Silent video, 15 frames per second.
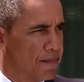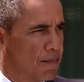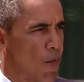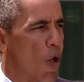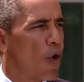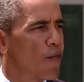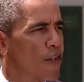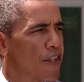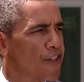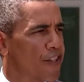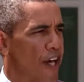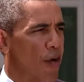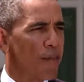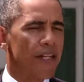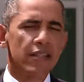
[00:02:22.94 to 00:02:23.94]
Moreover, the
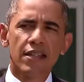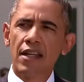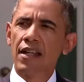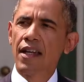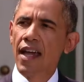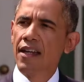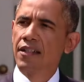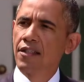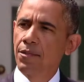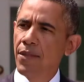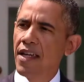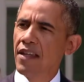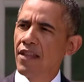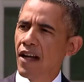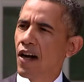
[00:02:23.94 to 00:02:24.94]
chairman has indicated to
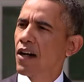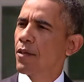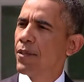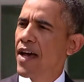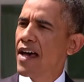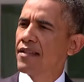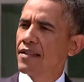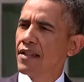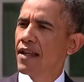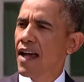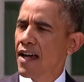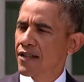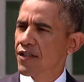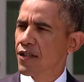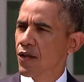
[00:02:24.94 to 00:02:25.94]
me that our capacity to
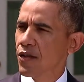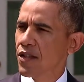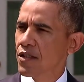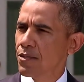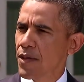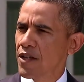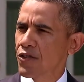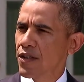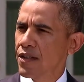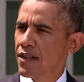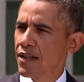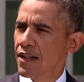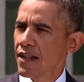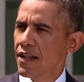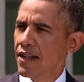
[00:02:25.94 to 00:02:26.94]
execute this mission
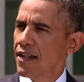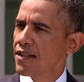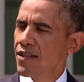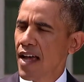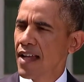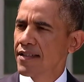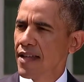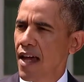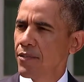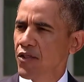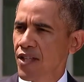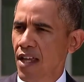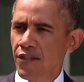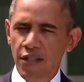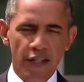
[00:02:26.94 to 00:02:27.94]
is not time
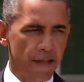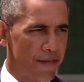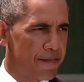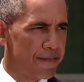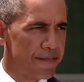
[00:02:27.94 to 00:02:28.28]
sensitive.